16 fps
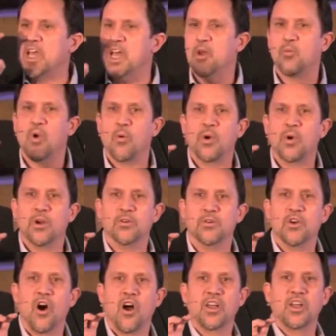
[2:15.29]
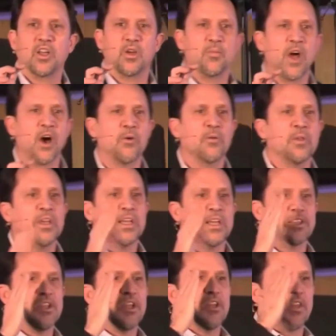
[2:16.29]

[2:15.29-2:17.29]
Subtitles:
And what we are talking about is